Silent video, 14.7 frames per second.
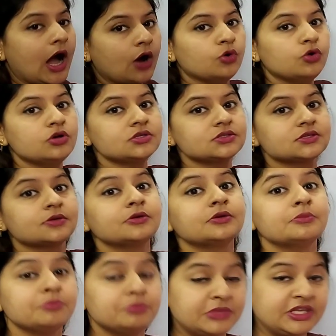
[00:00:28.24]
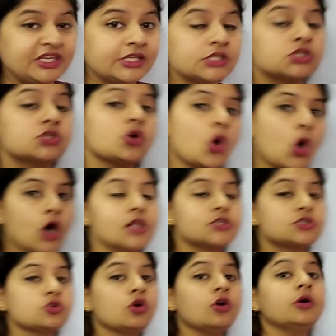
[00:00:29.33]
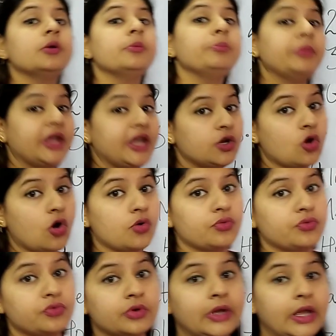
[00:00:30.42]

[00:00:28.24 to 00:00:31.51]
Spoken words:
aus means also made of.